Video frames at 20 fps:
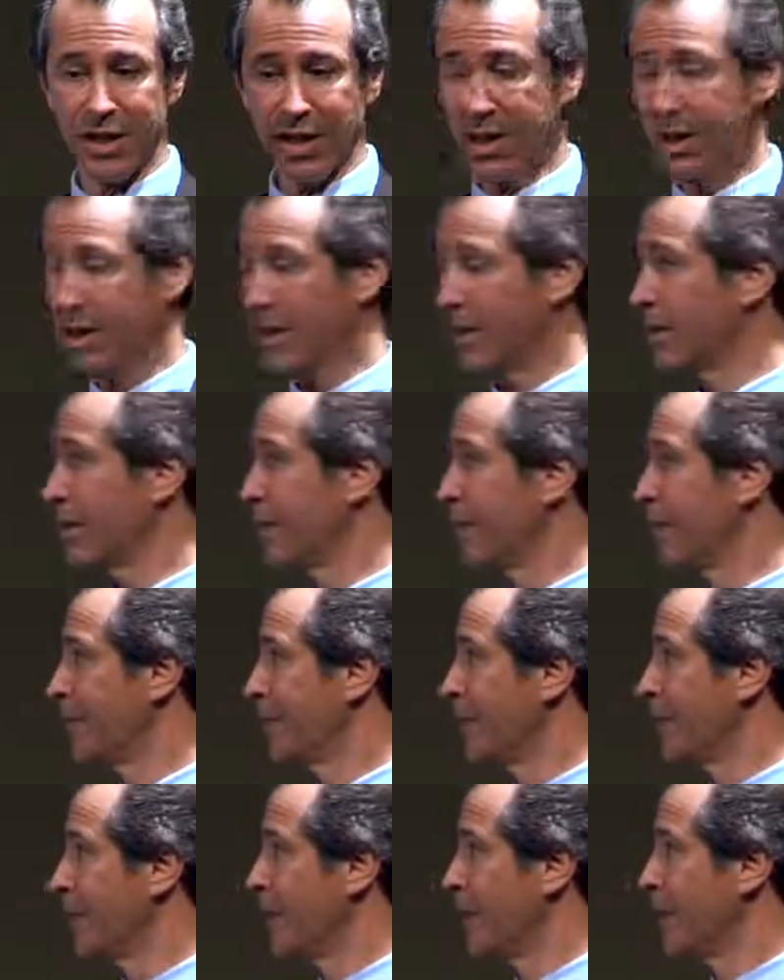selling it.
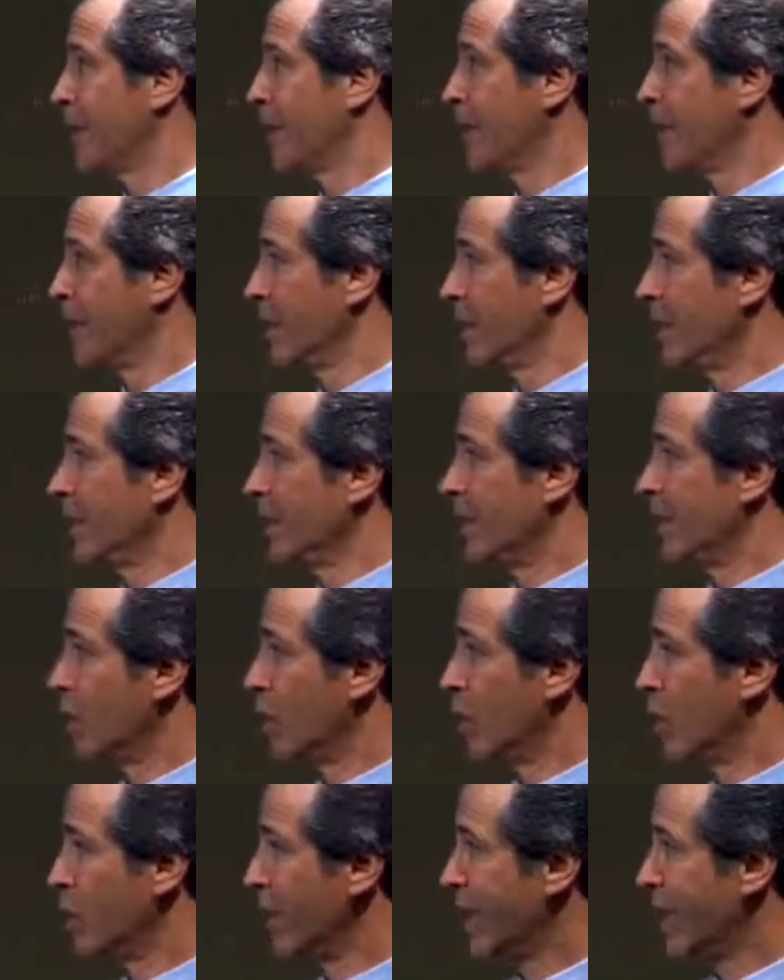
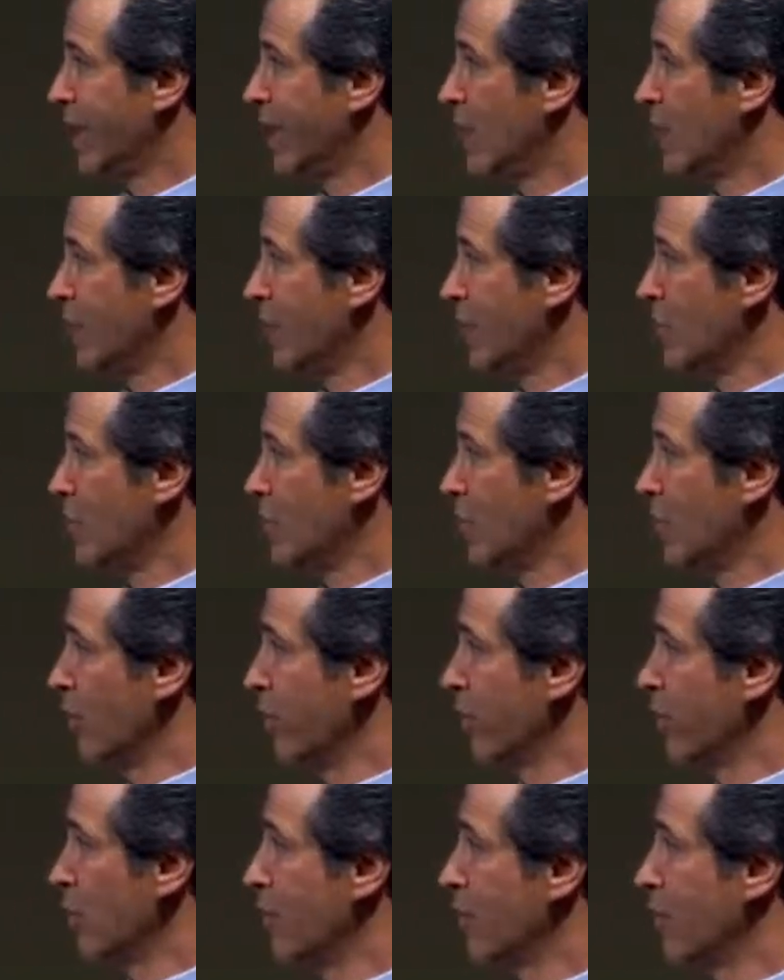What do we get with low
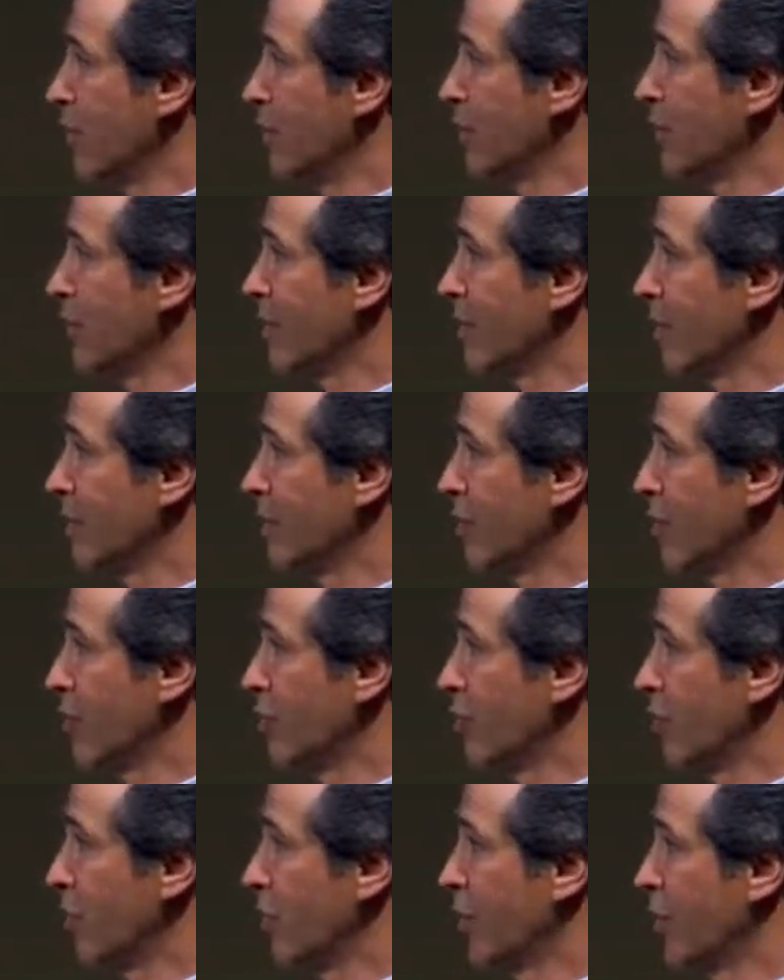growth hormone?
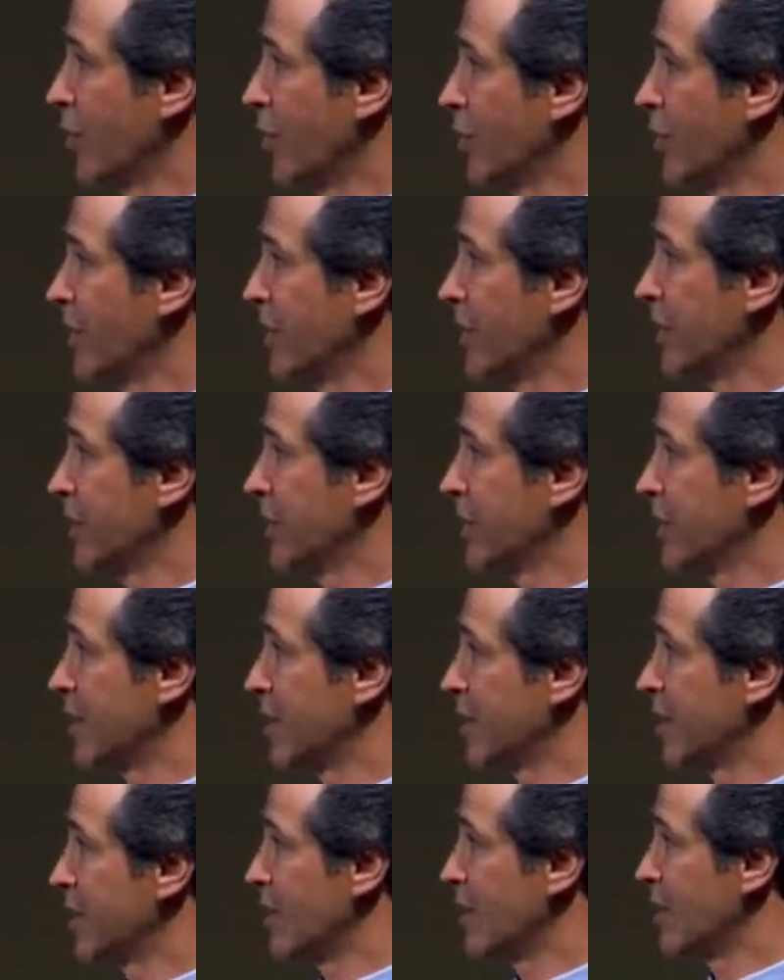Adult growth hormone
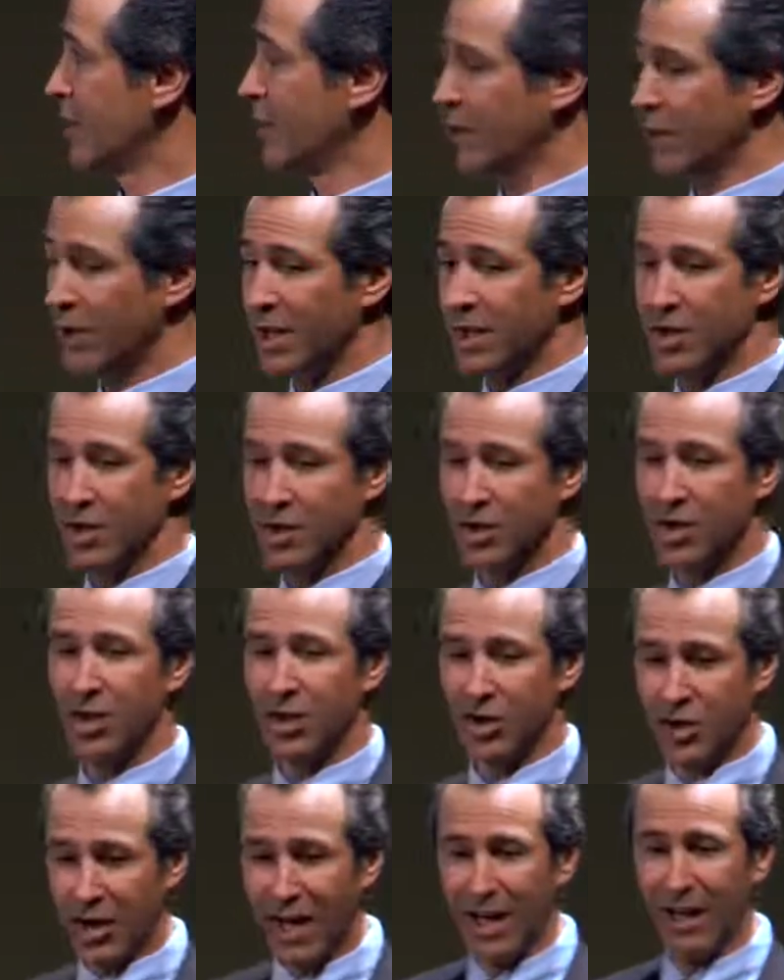deficiency syndrome. There is a
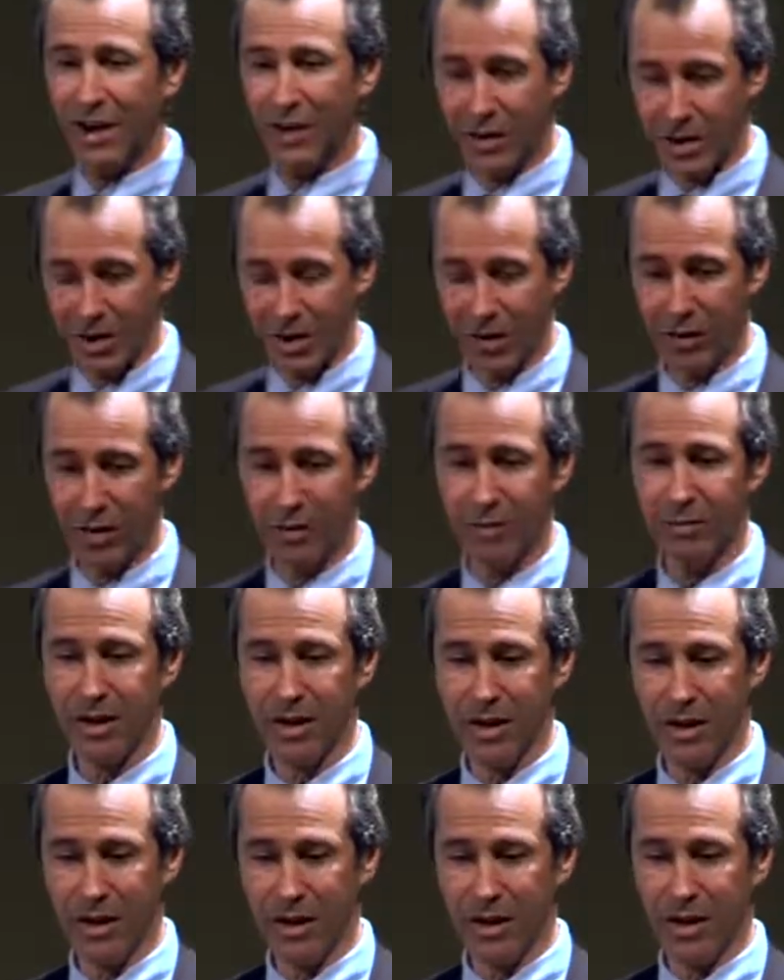child syndrome,
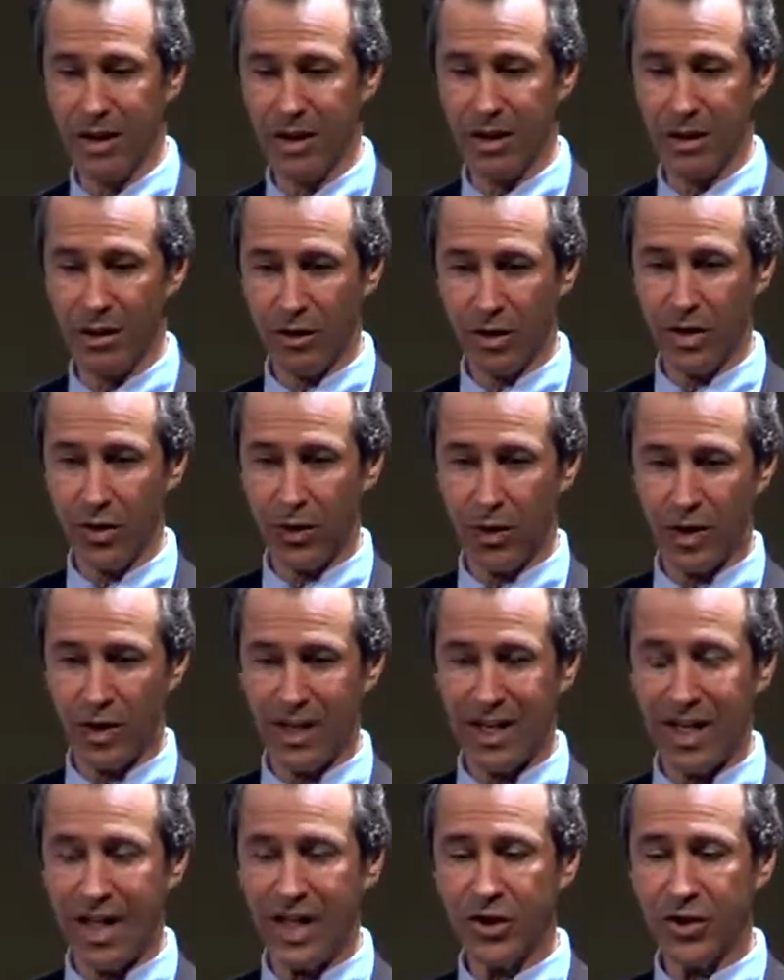you know, short
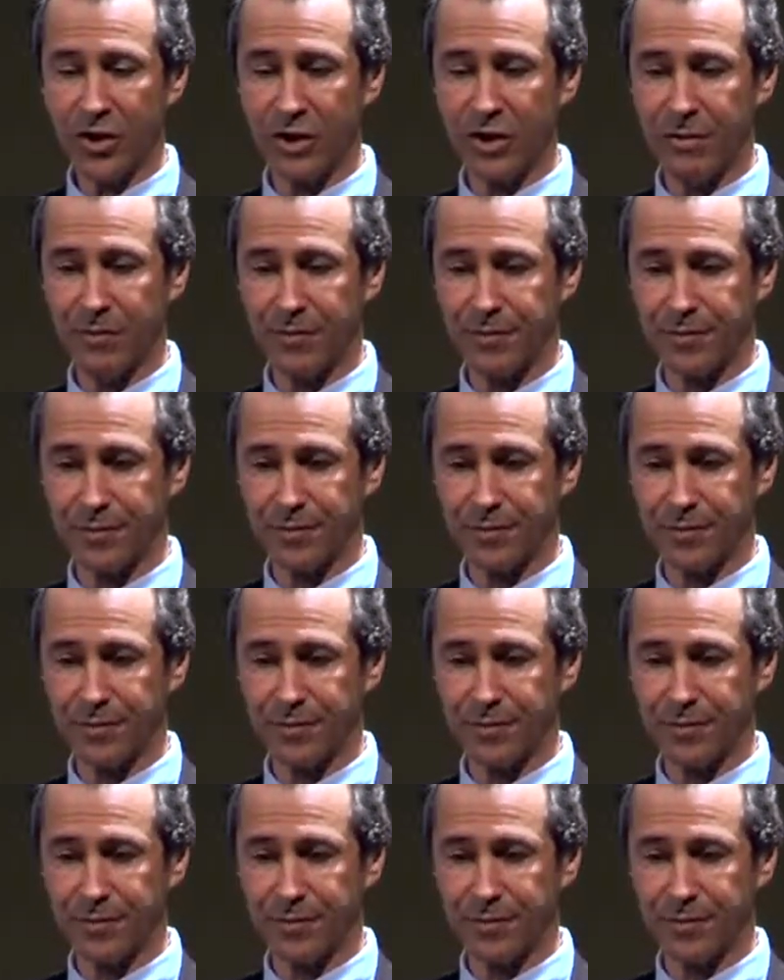stature.